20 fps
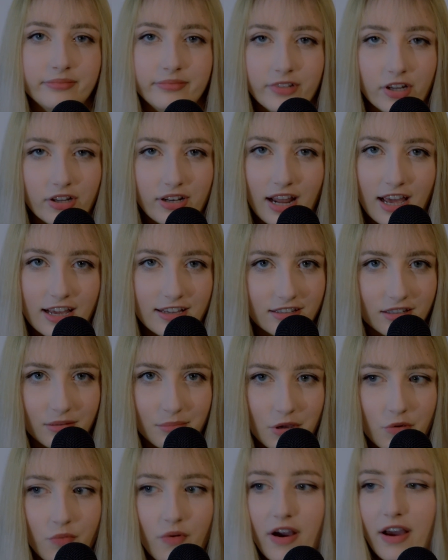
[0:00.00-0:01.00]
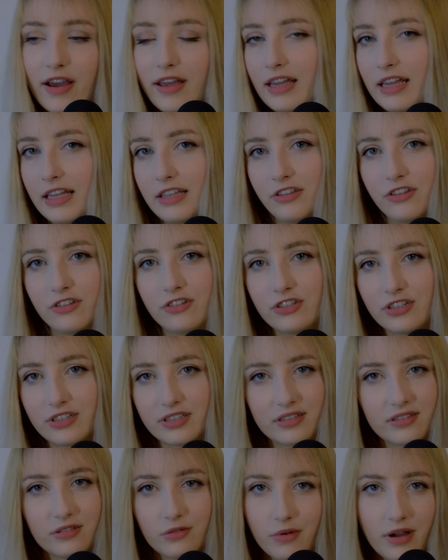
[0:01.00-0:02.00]
Don't ask me why, it's
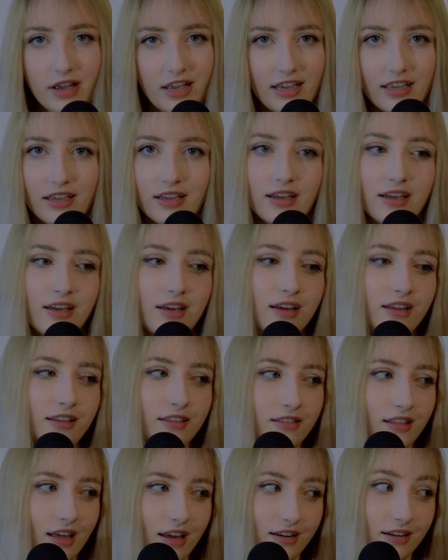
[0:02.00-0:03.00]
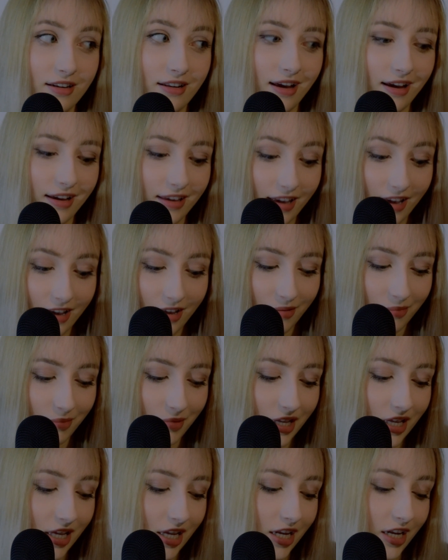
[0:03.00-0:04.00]
just the way that I am.